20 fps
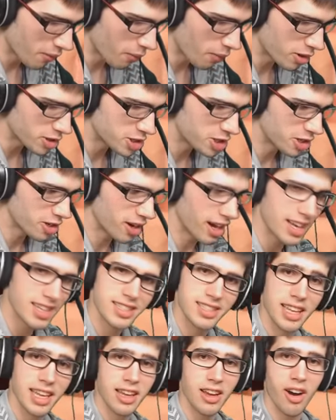what you
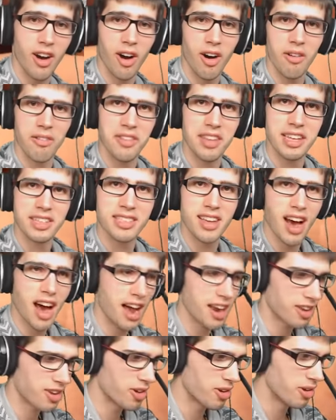guys think of this
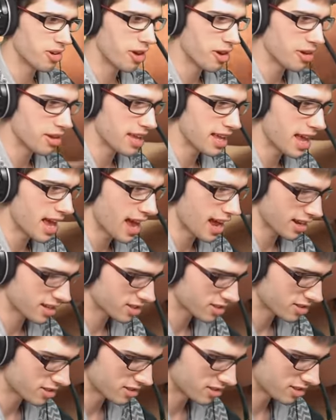Articuno
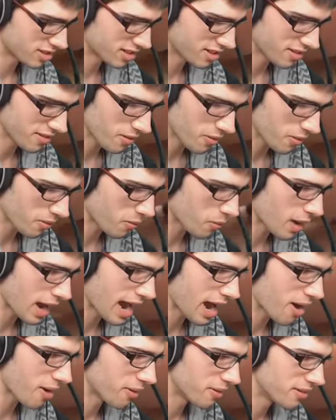EX because
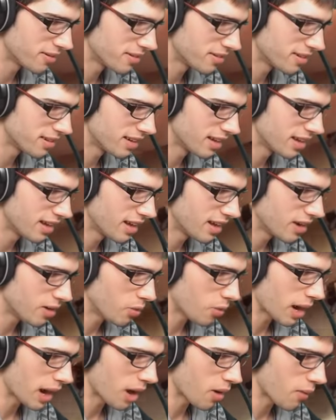wow.
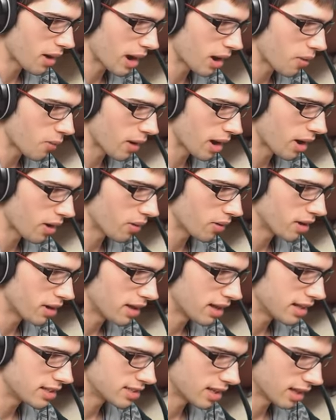Wow, wow, wow.
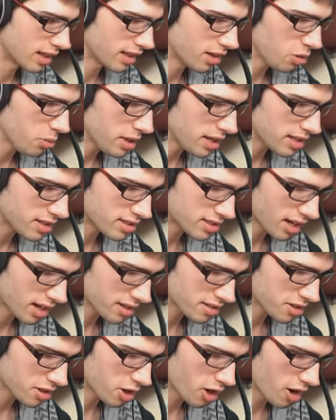It's a little bit, it's
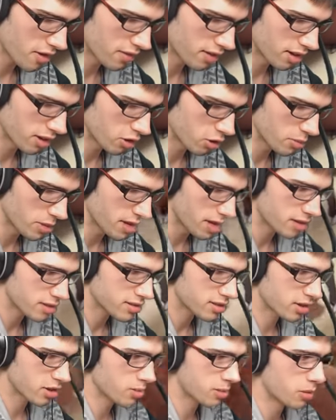starting to curve a little bit.
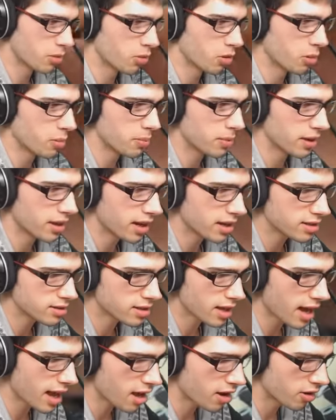It's a little bit warped, but that
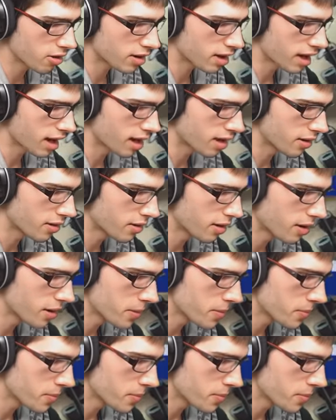is a-okay.